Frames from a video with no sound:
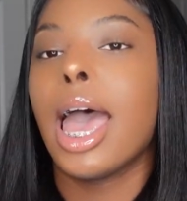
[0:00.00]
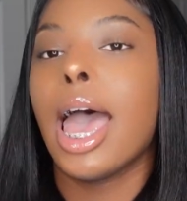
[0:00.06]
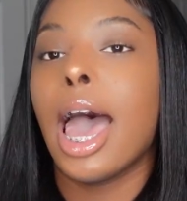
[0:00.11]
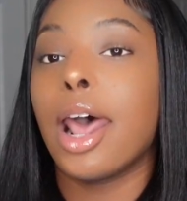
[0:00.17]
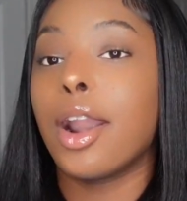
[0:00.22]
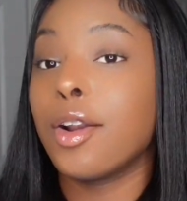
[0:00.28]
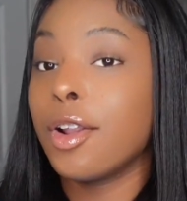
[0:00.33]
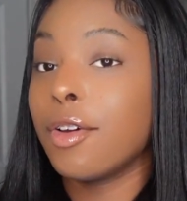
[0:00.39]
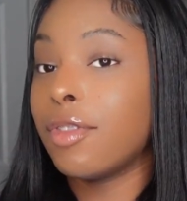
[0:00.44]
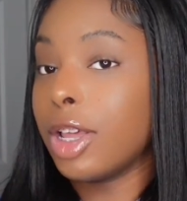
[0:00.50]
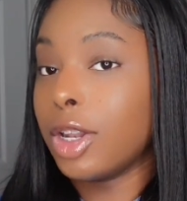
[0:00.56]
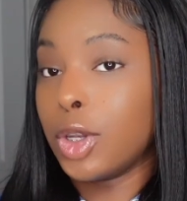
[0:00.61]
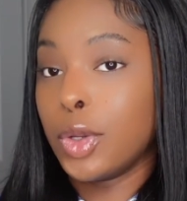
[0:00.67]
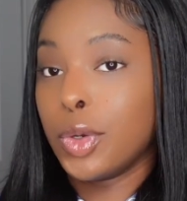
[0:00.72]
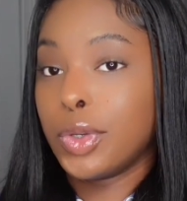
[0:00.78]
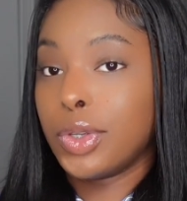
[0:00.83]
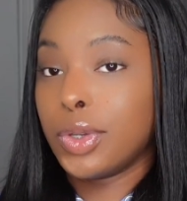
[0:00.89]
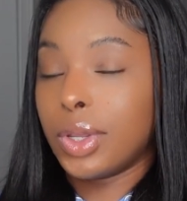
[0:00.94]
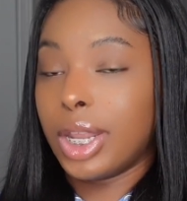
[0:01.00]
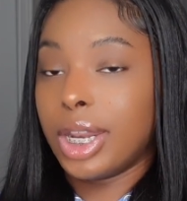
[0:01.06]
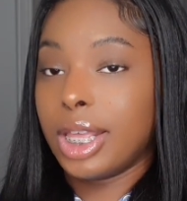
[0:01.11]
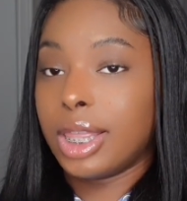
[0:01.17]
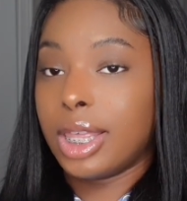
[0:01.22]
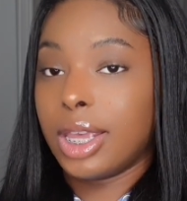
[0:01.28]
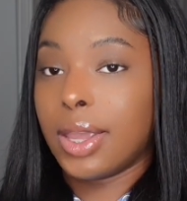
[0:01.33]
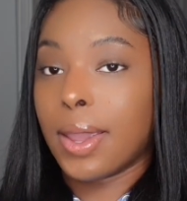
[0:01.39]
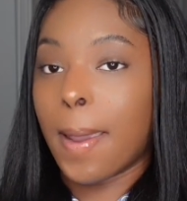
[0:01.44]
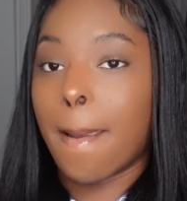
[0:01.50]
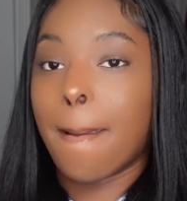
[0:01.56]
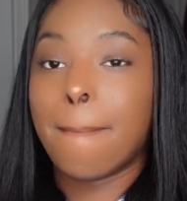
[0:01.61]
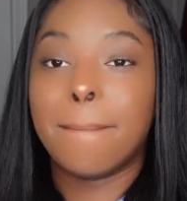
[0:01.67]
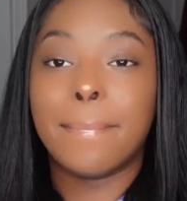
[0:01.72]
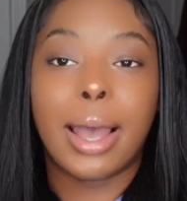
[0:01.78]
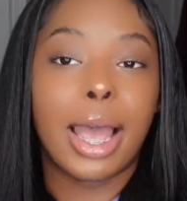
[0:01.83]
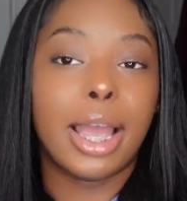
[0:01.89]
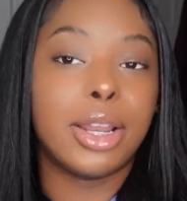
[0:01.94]
I don't know if they do anything,
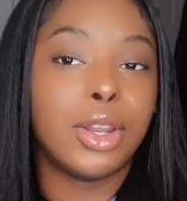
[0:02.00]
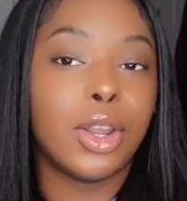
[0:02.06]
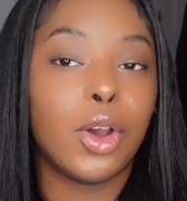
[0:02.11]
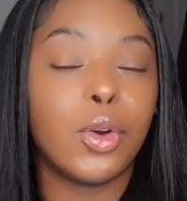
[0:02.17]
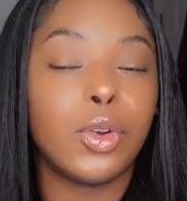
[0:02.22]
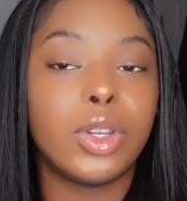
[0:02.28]
but I know